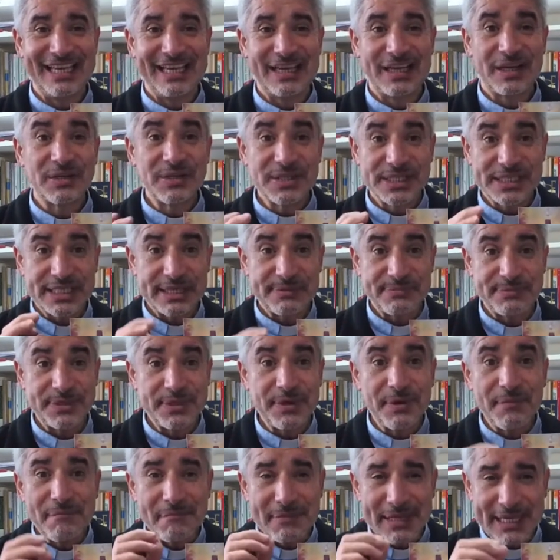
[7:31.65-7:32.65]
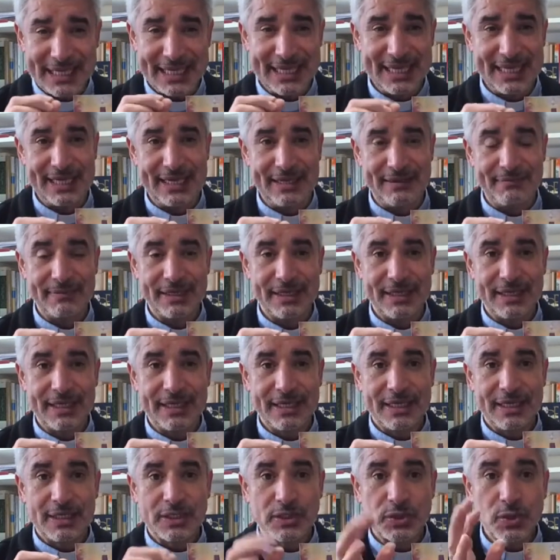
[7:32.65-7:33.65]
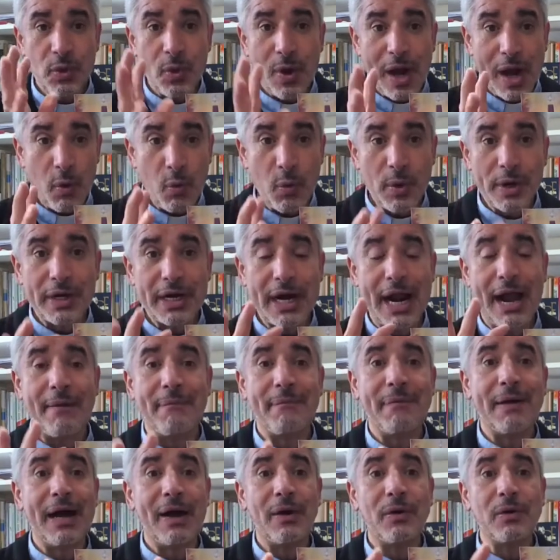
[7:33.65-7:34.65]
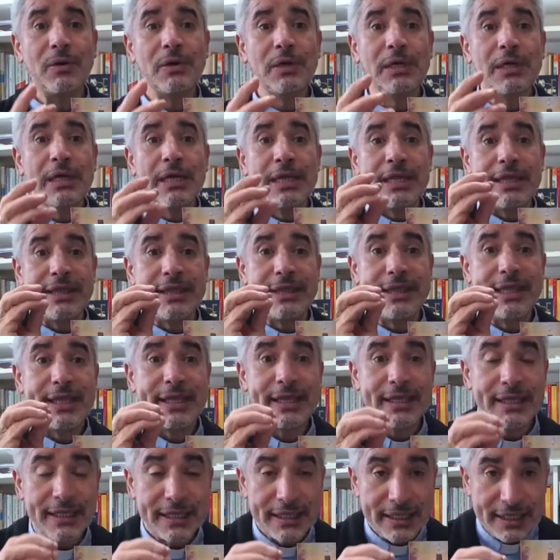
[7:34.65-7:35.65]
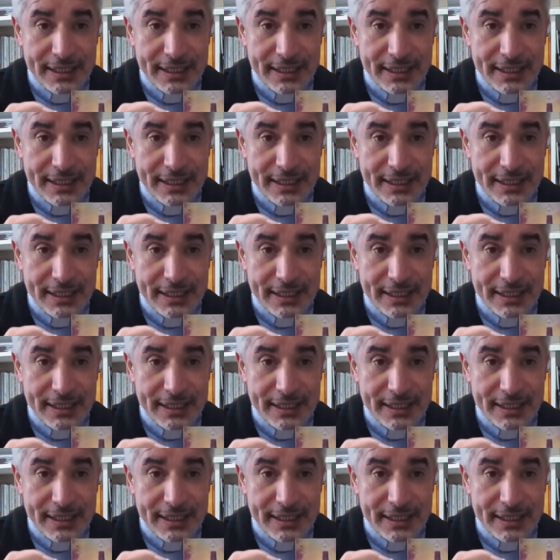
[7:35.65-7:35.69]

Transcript: Concepcion became so aware about the